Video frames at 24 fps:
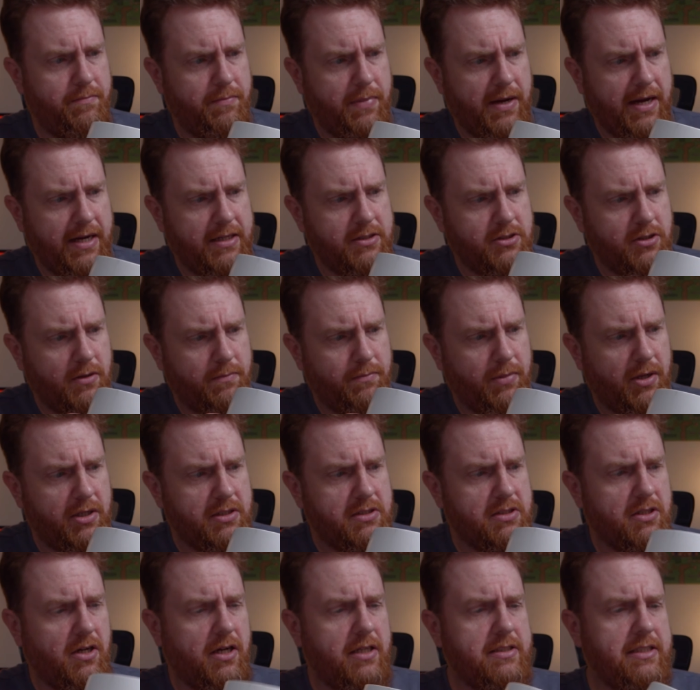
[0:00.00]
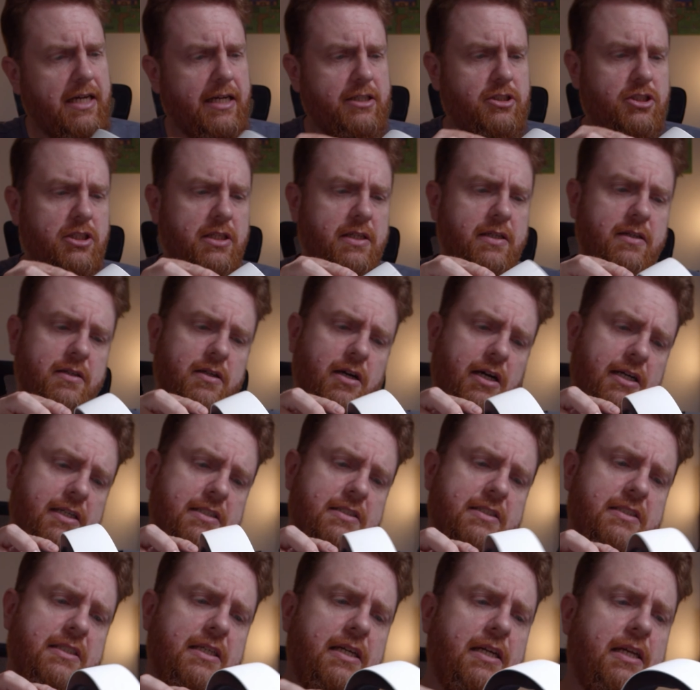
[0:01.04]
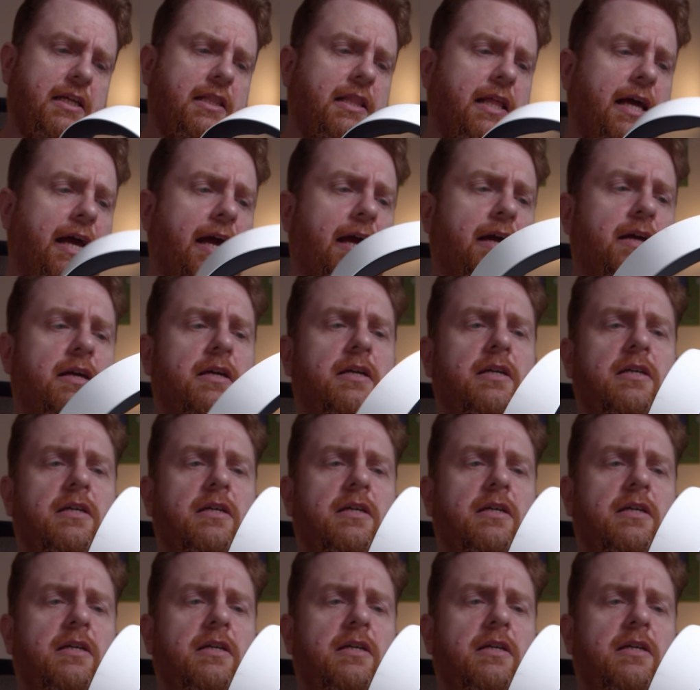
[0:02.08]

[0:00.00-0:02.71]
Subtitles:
badge on both sides. Actually, I can see it in there.